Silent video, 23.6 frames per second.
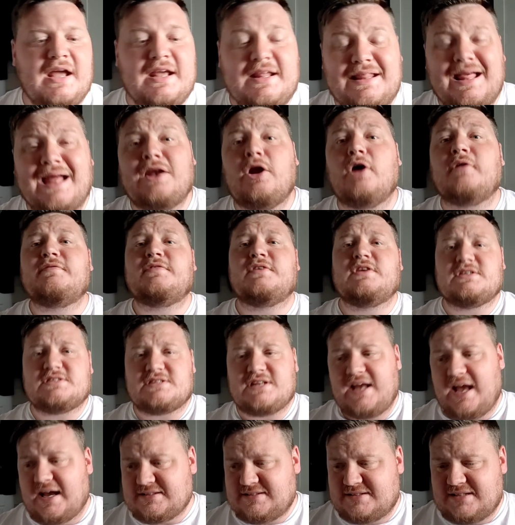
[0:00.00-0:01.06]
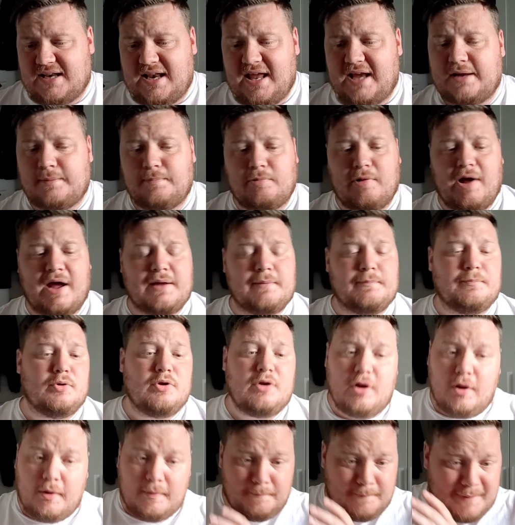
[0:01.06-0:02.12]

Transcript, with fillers: He then obviously has the leg break, but